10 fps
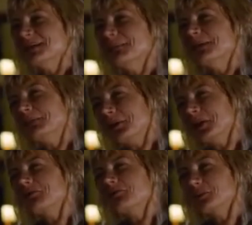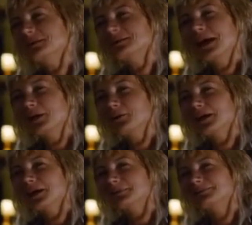Some people call it verbal
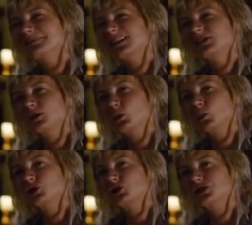diarrhea. I just call it word